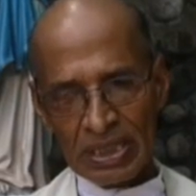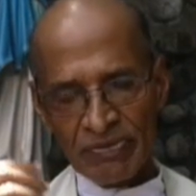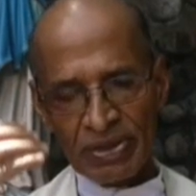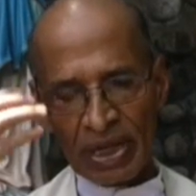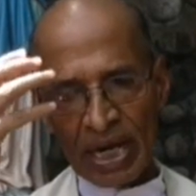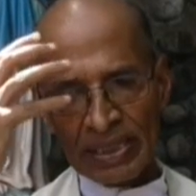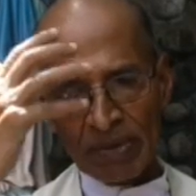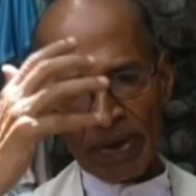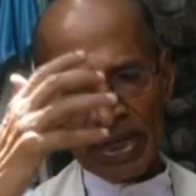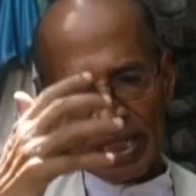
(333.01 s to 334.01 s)
If the heart and
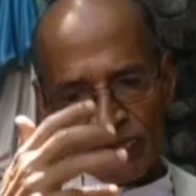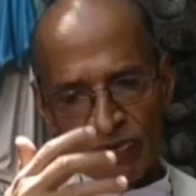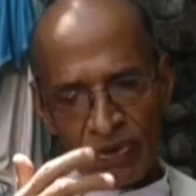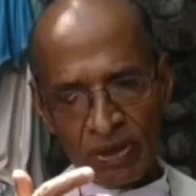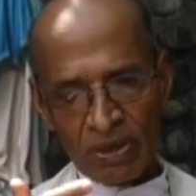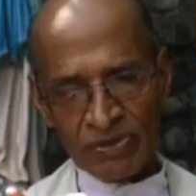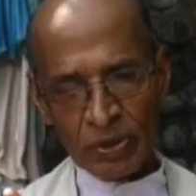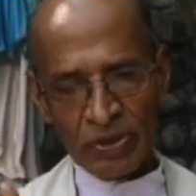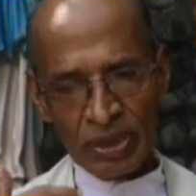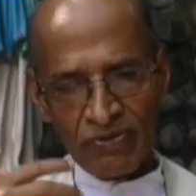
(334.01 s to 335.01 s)
mind is full of the
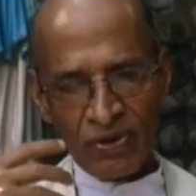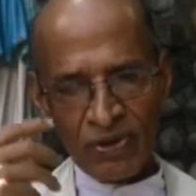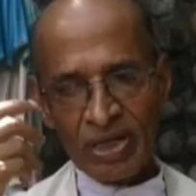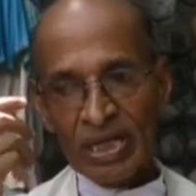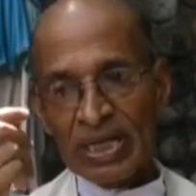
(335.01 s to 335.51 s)
Word of God,